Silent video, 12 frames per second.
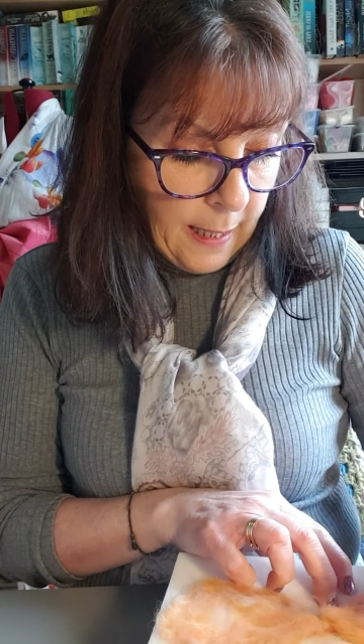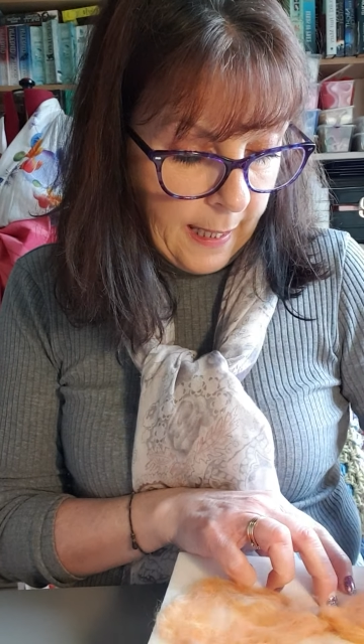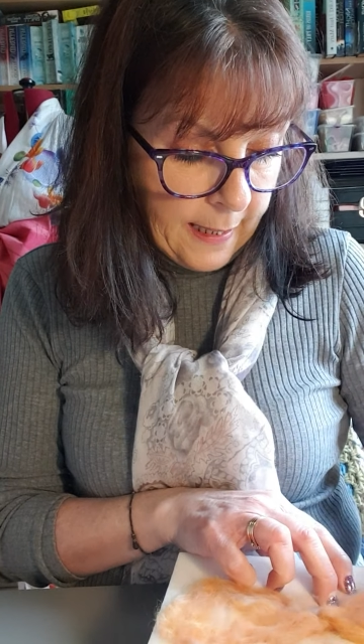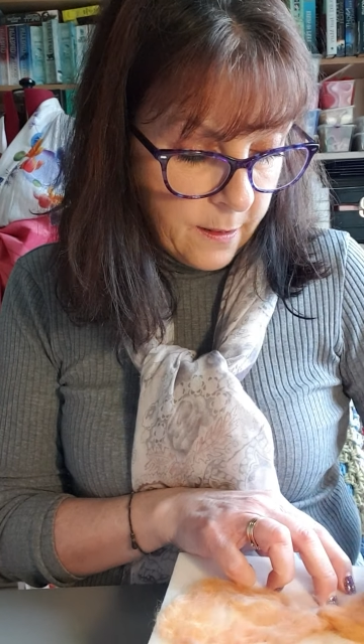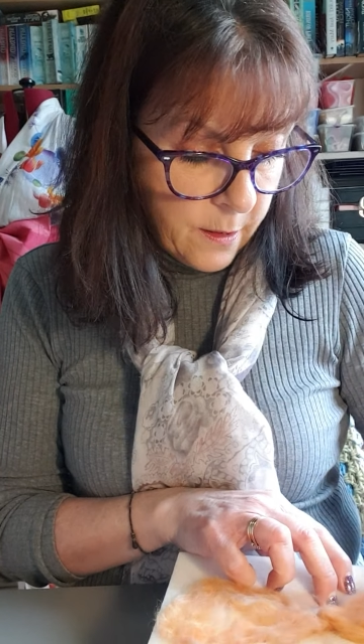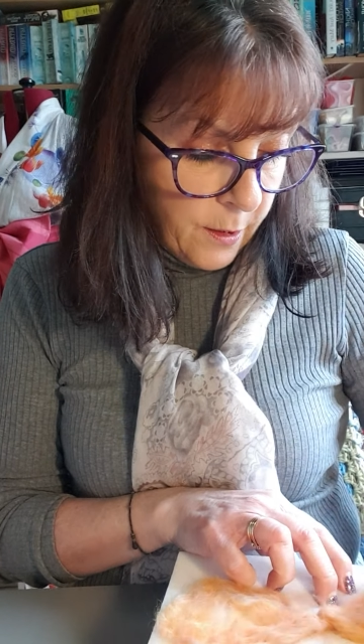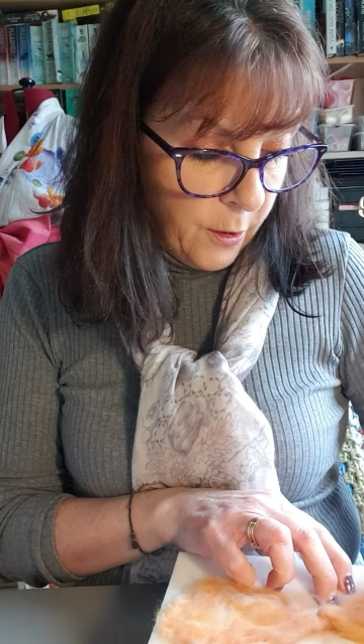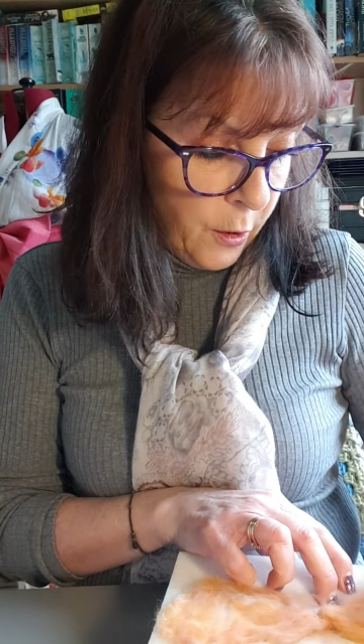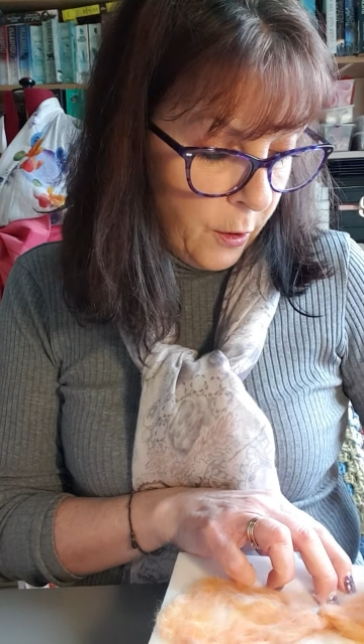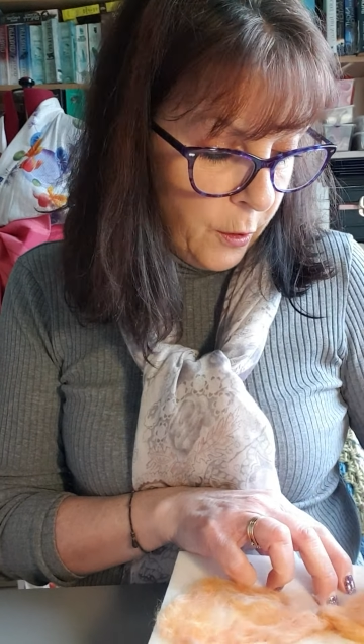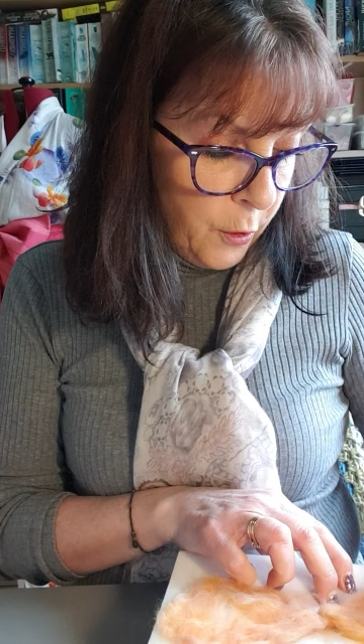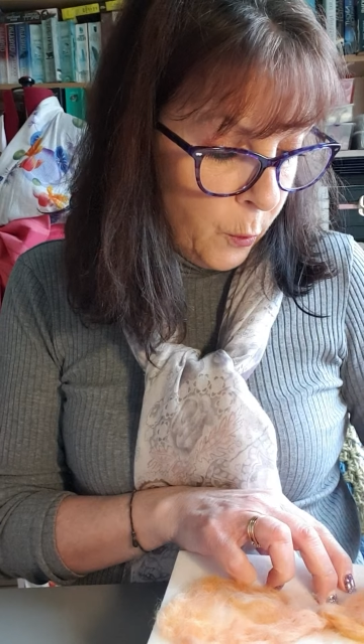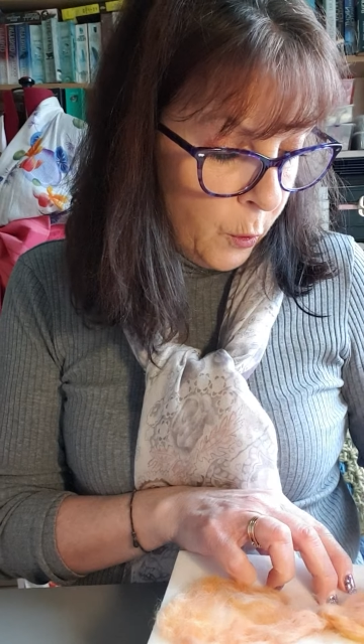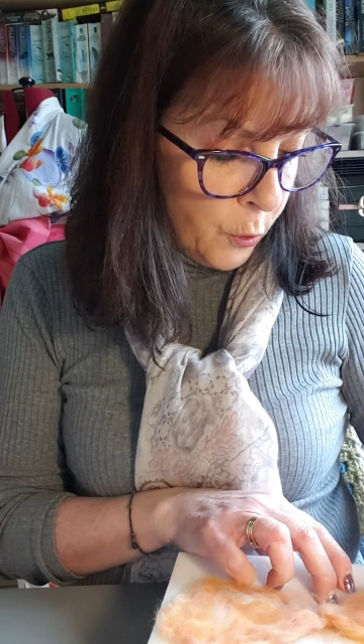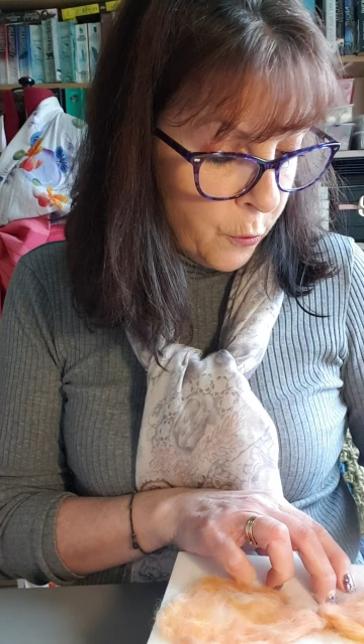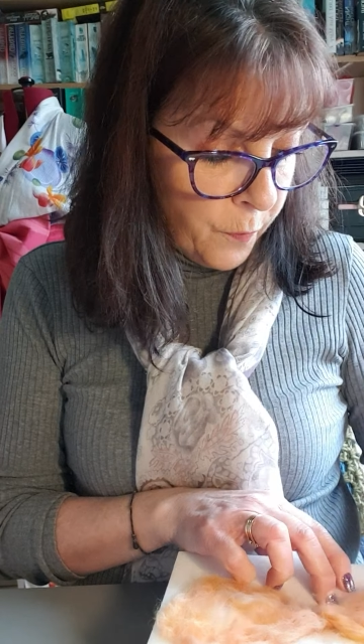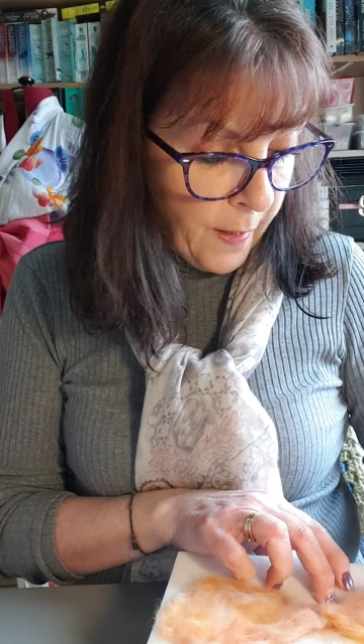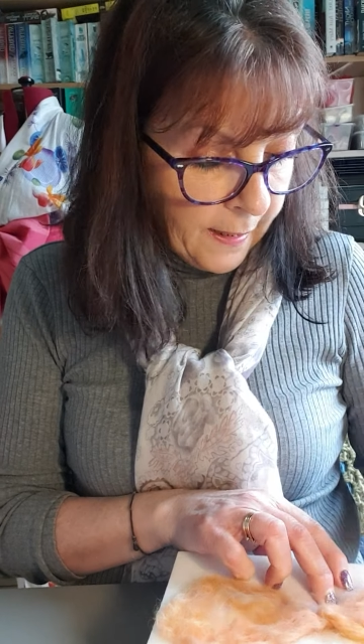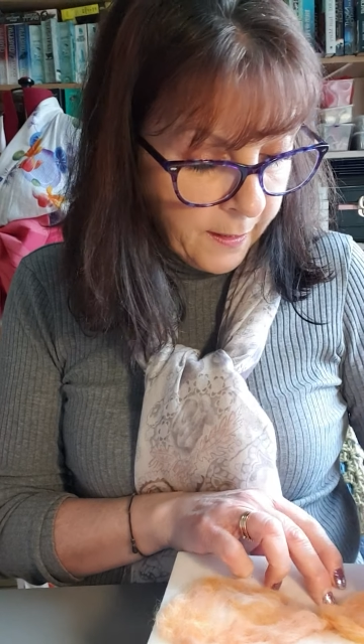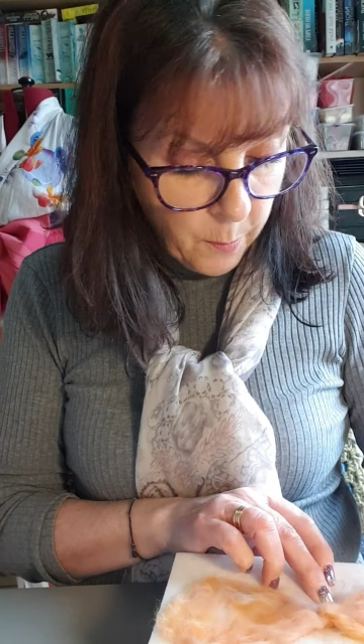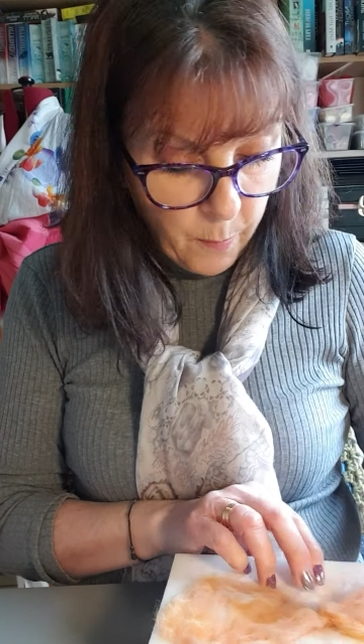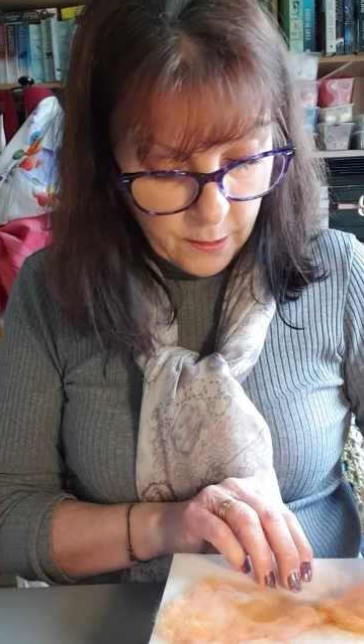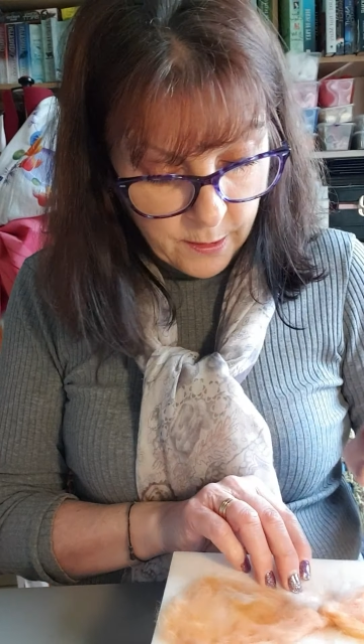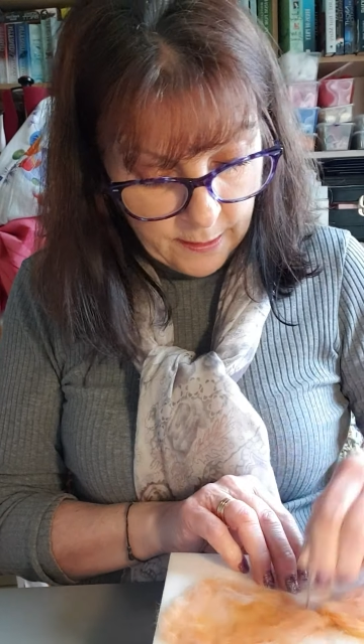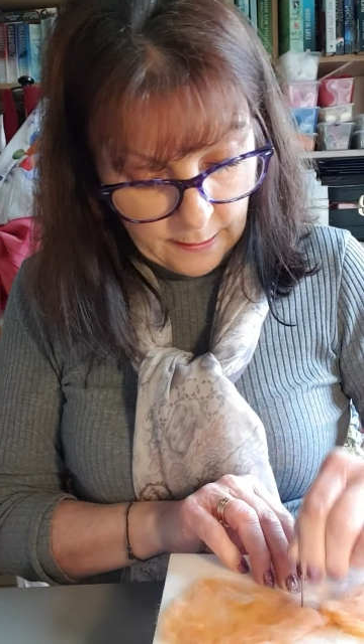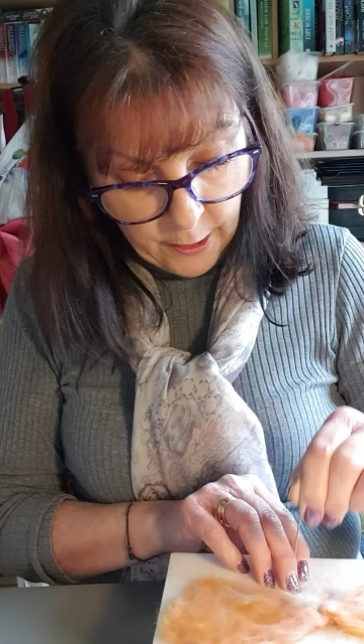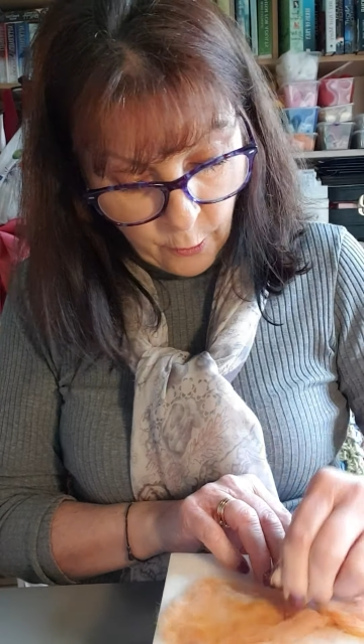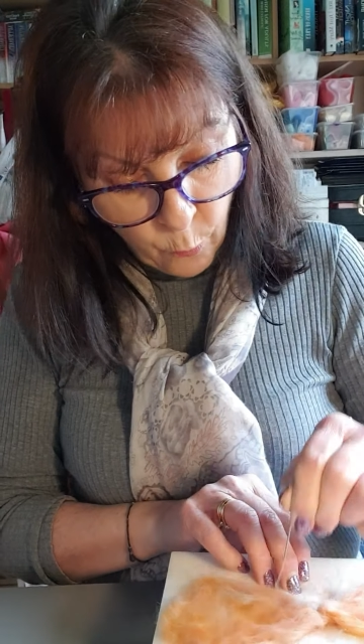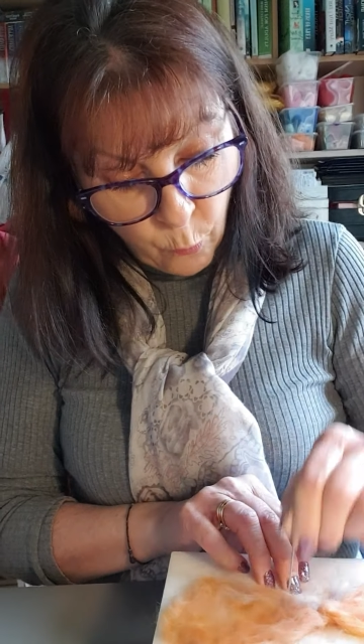And you could felt them until they're